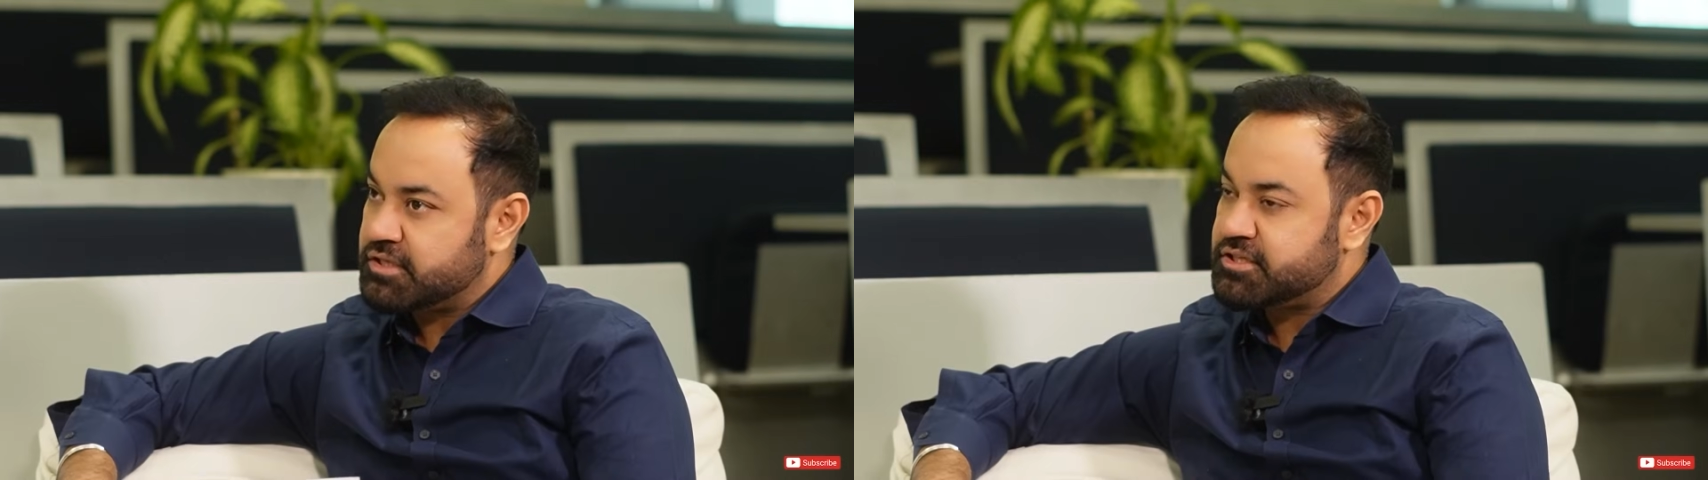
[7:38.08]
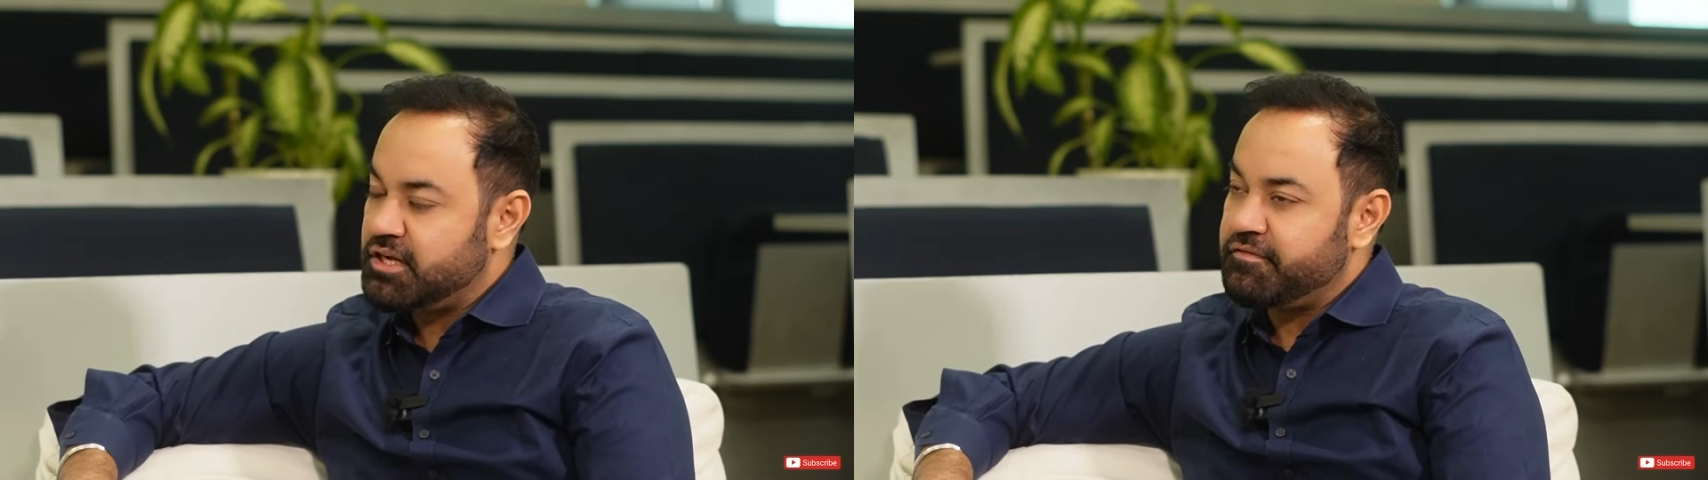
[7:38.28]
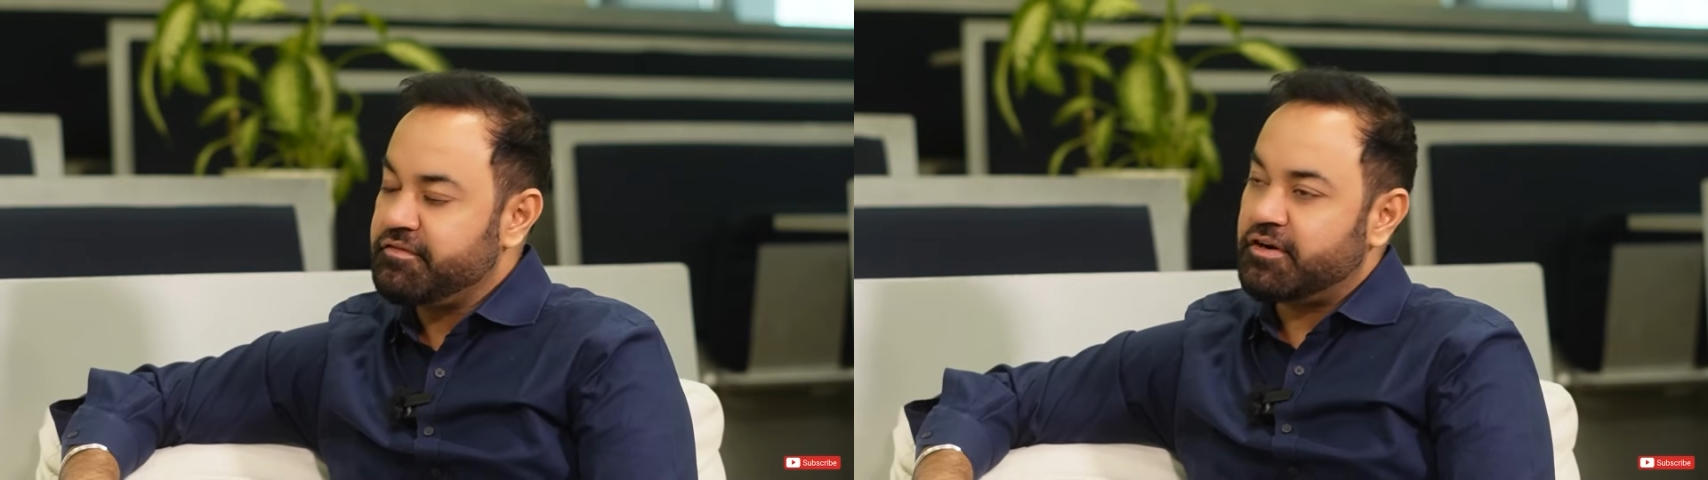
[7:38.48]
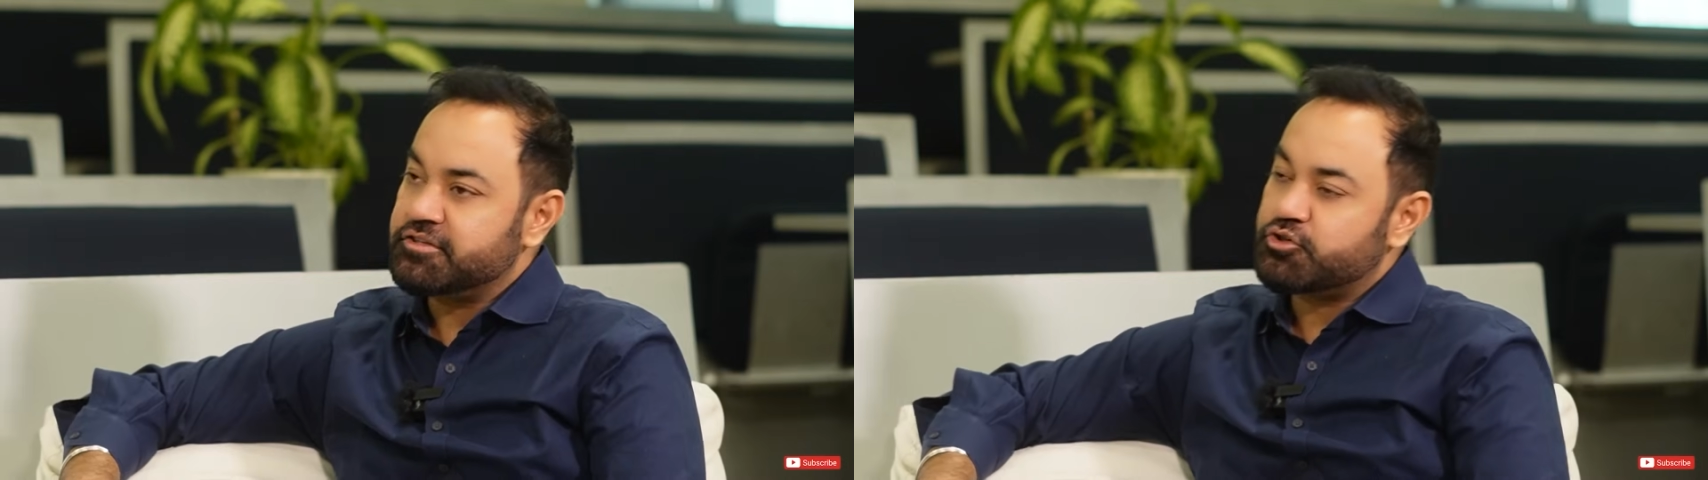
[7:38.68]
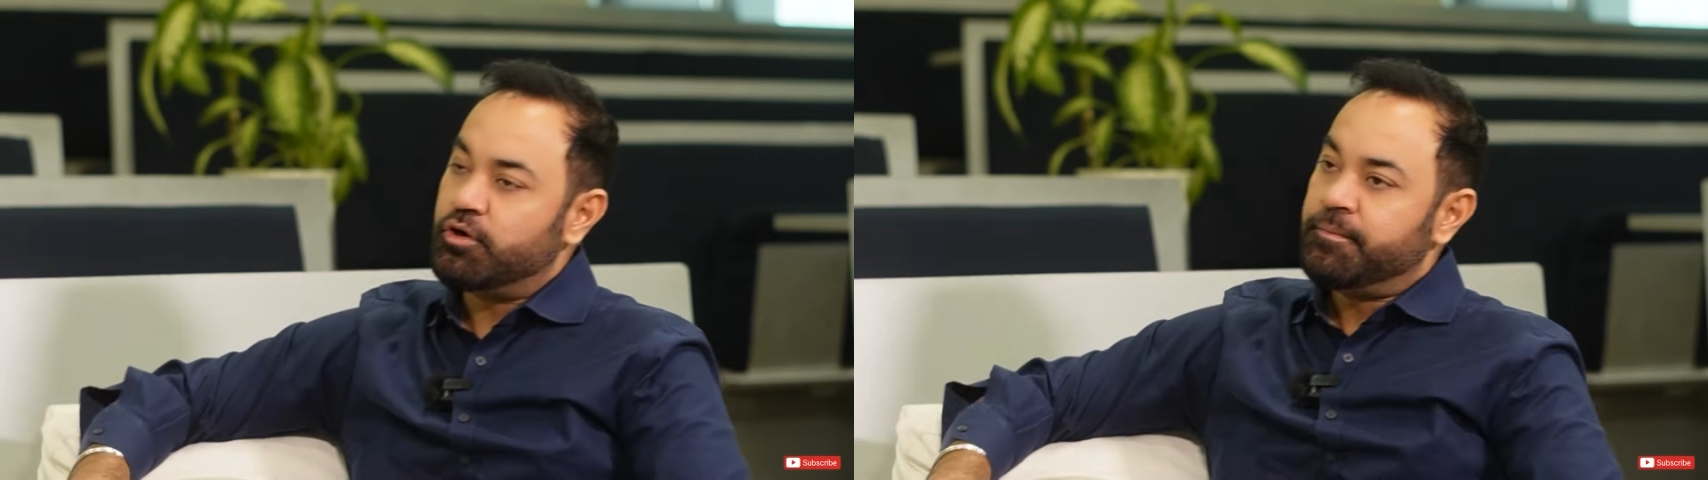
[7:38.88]
that's a lovely
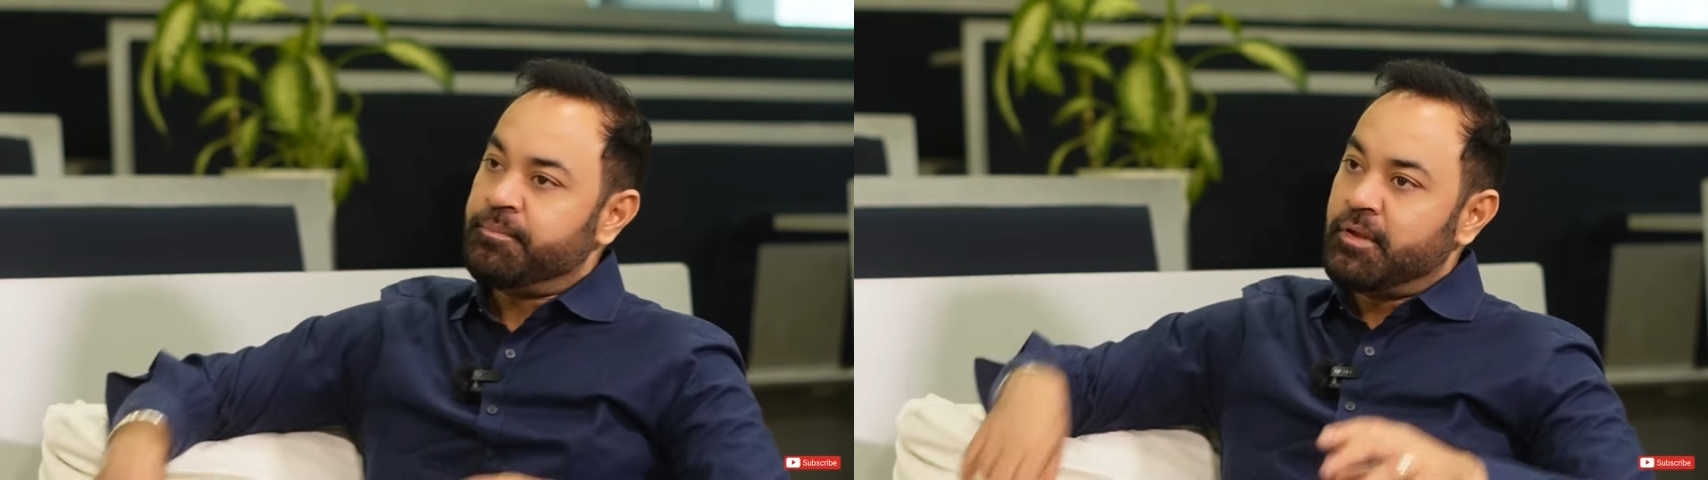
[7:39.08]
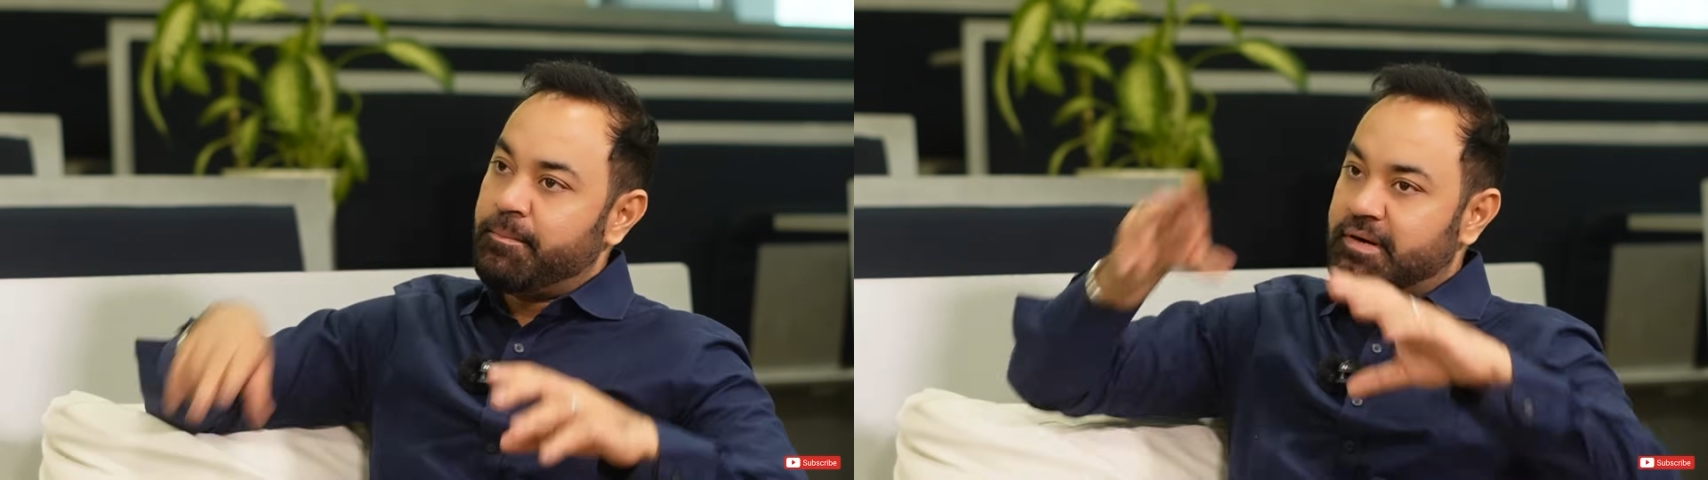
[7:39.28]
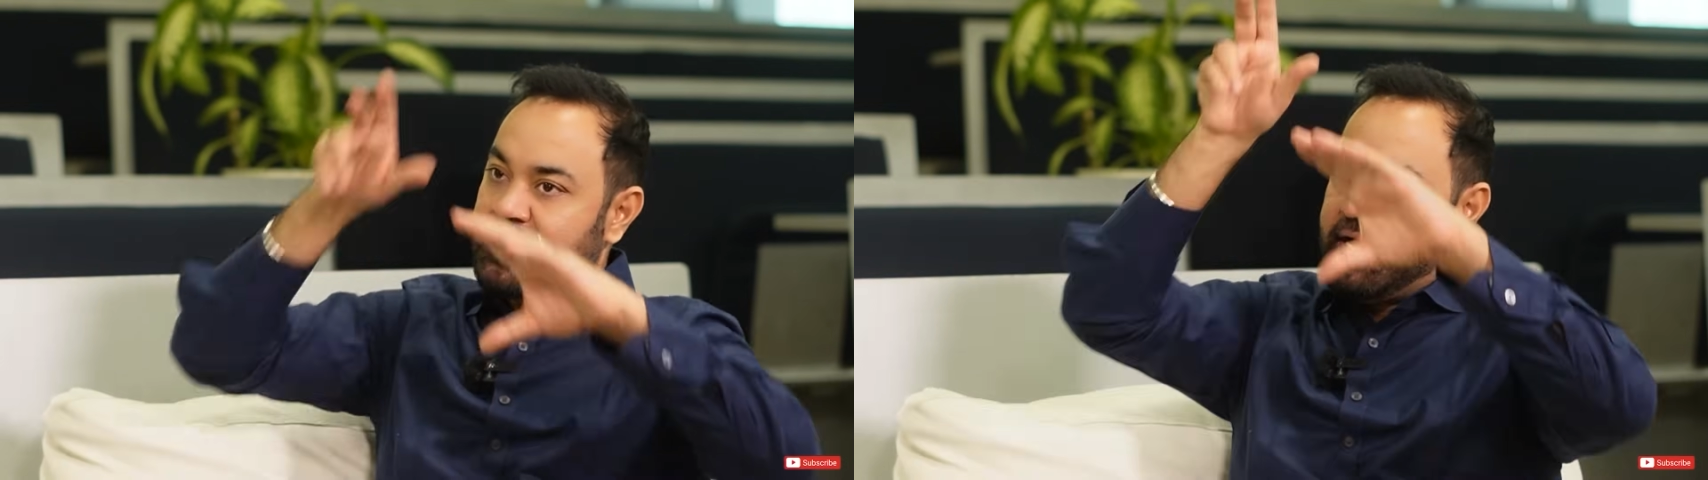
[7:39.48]
one. So, but